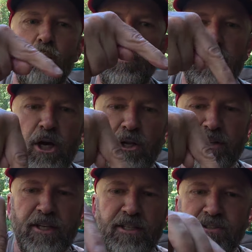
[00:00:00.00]
with all of
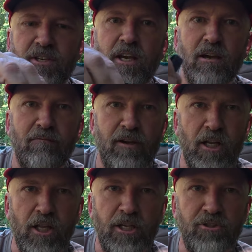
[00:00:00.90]
these
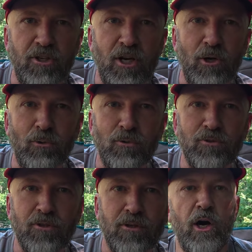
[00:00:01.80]
ventilation
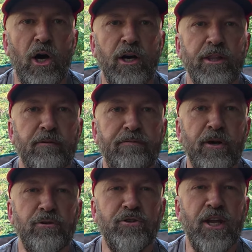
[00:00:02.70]
holes. On the
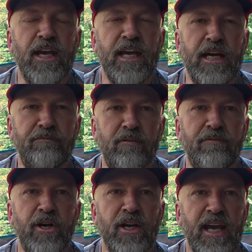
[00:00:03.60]
first day of a
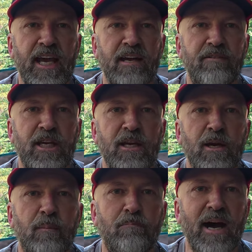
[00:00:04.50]
very heavy
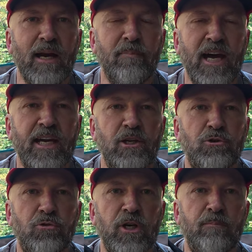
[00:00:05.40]
backpacking
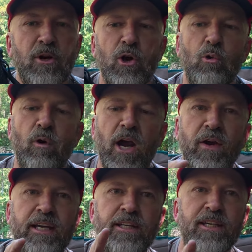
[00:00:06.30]
trip
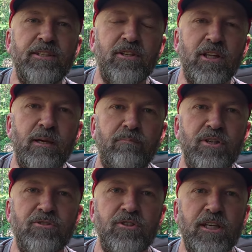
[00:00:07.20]
wearing these
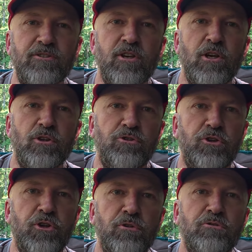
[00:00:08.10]
Olympus 6
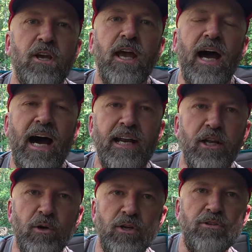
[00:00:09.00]
shoes, I
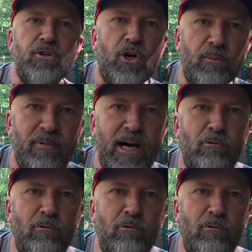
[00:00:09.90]
noticed on my